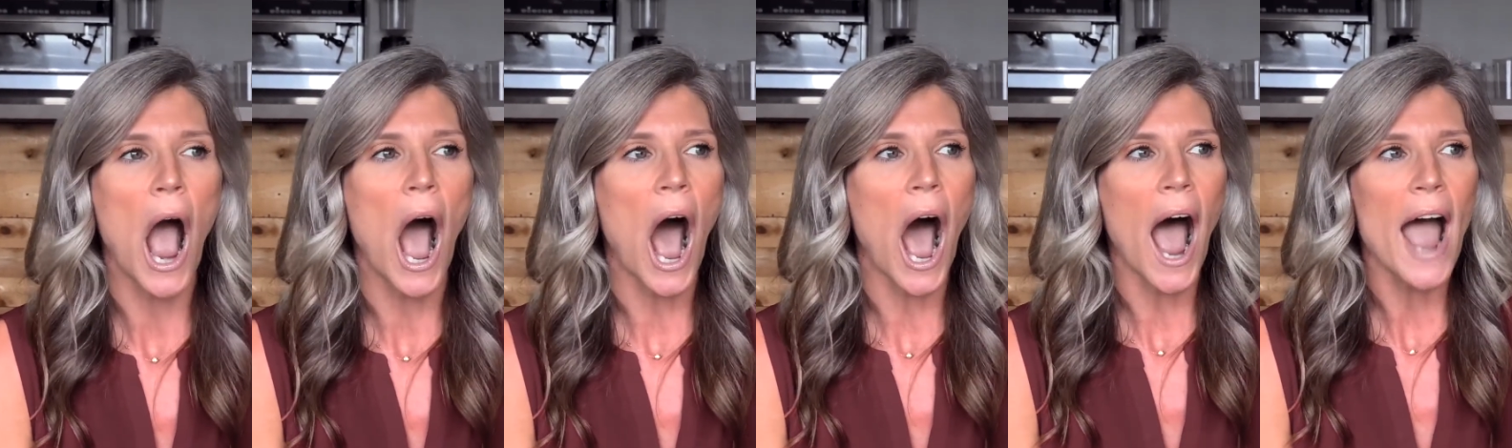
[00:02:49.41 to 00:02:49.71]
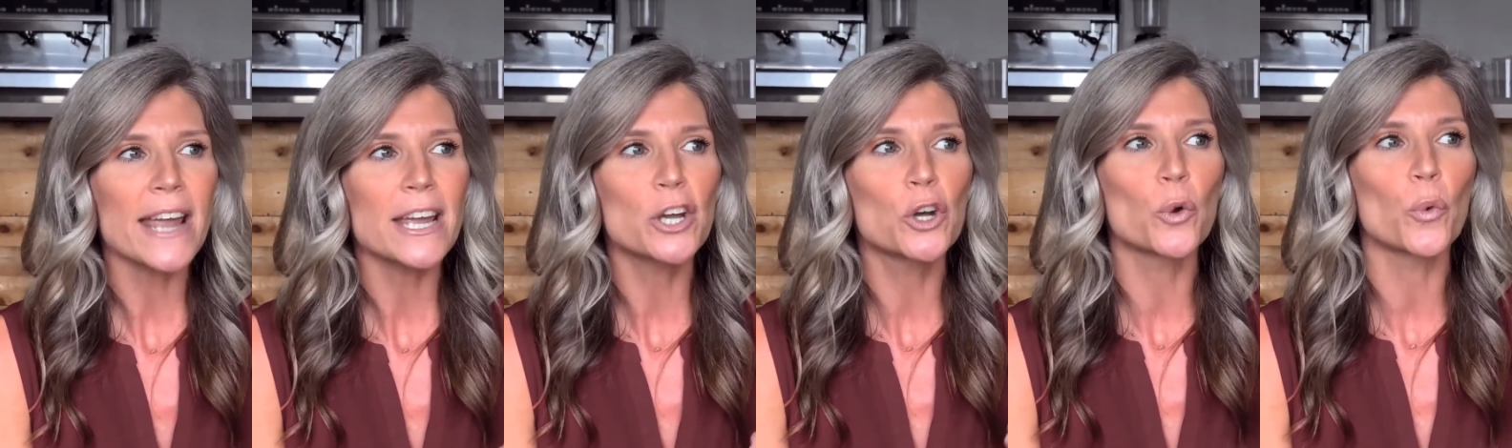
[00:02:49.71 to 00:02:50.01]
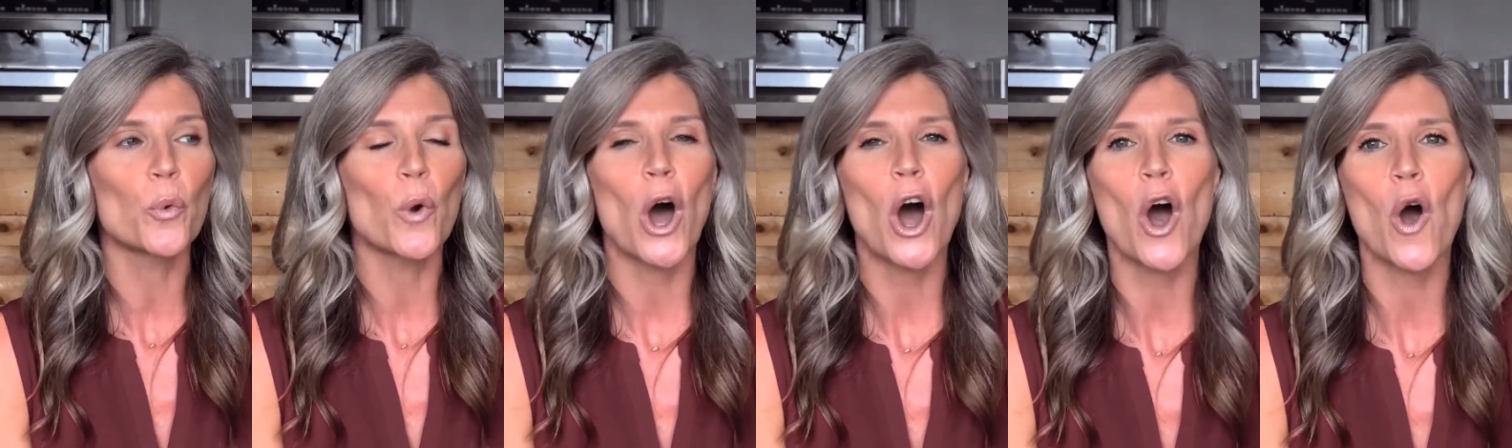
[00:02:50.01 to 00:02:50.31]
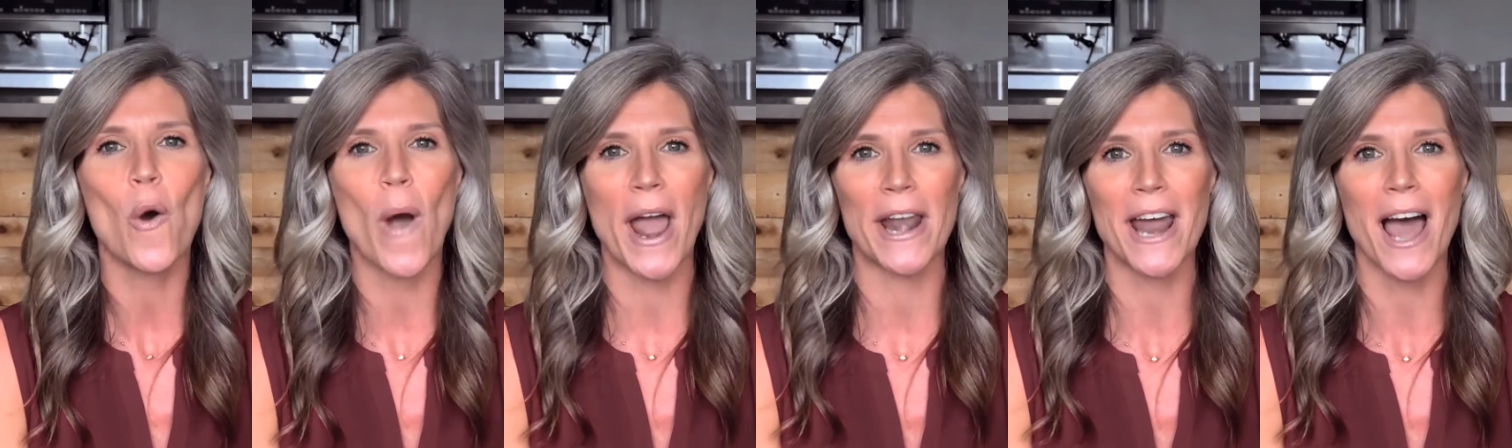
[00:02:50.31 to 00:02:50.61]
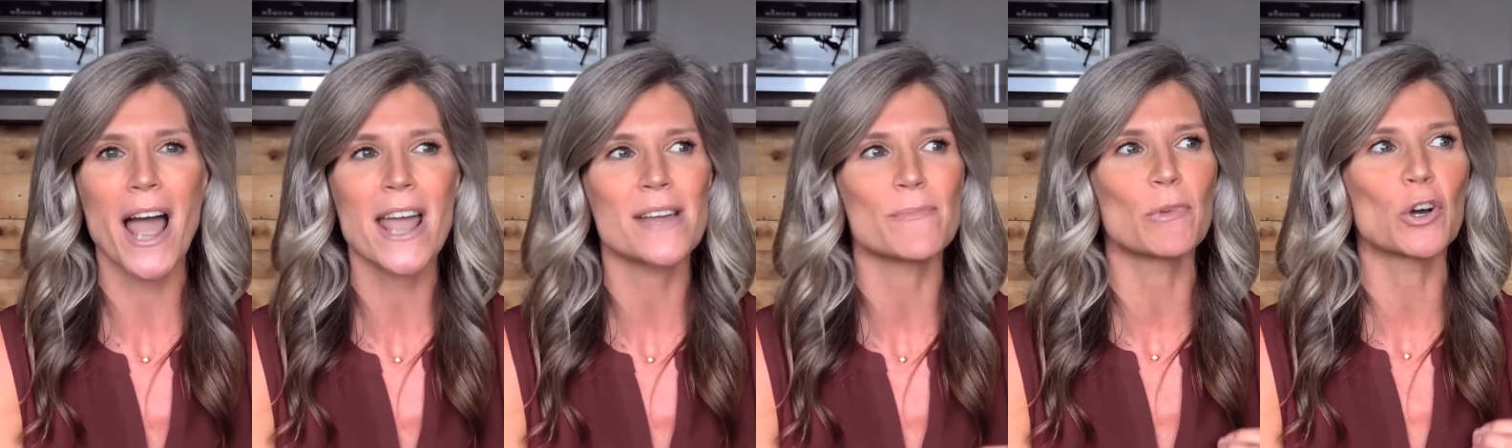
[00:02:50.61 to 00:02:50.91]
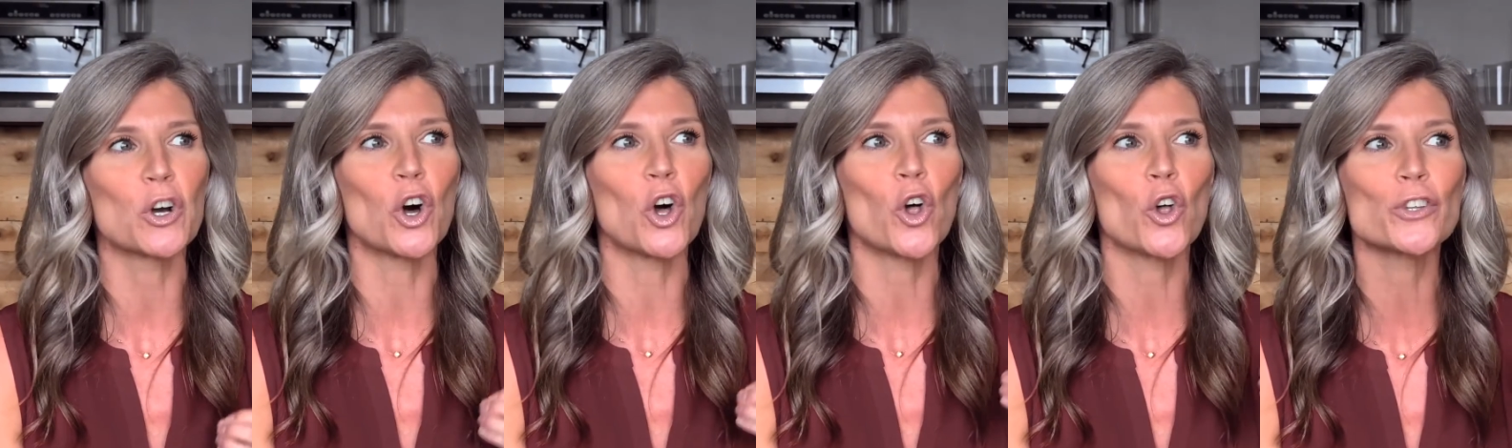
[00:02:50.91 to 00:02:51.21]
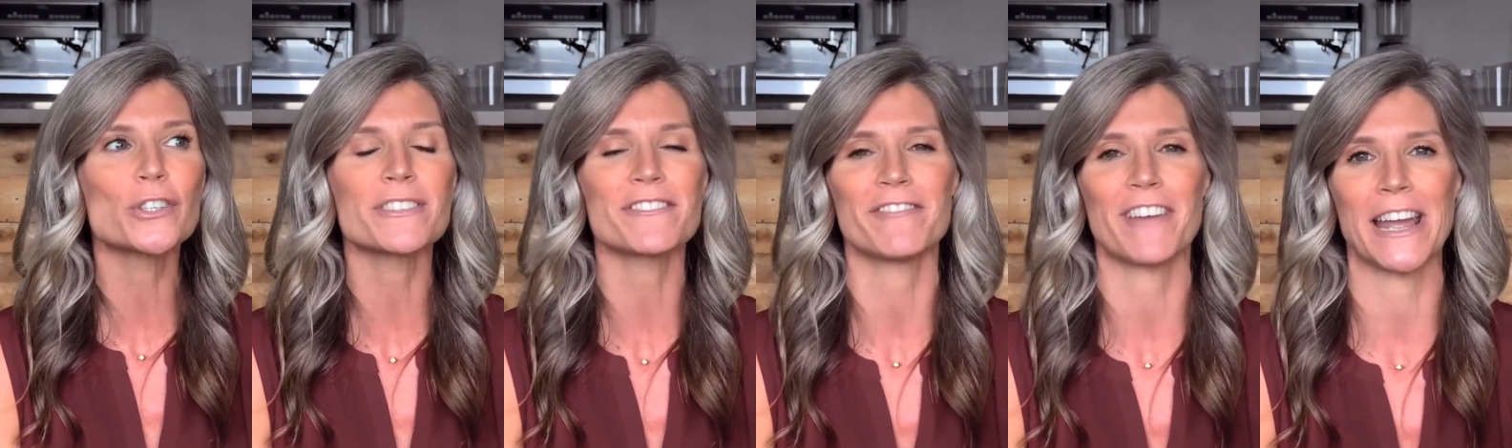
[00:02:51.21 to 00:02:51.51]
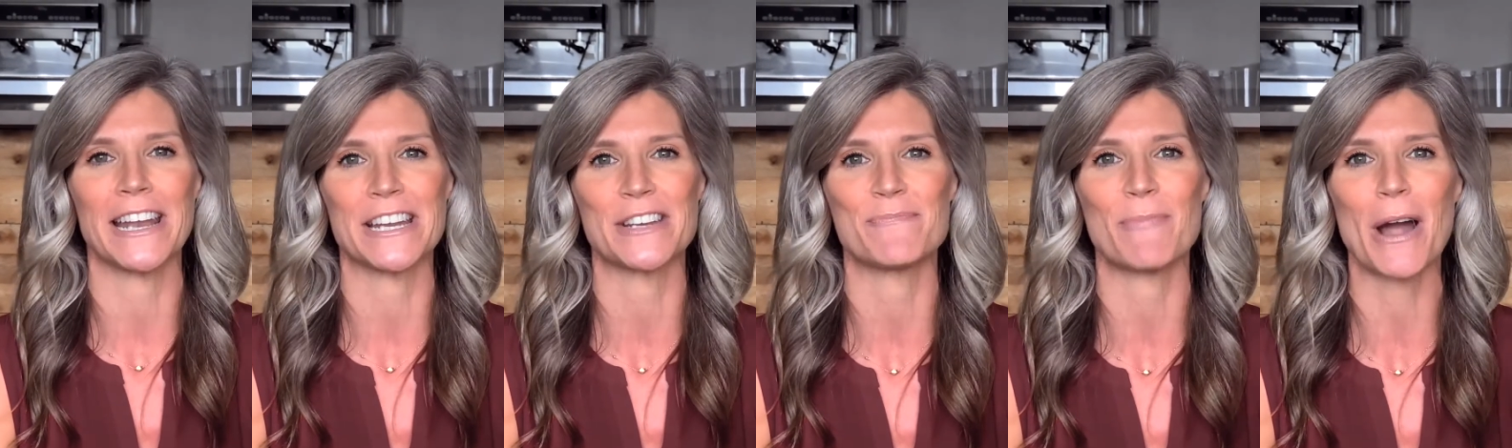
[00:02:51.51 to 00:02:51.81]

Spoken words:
I grow and I am cultivated.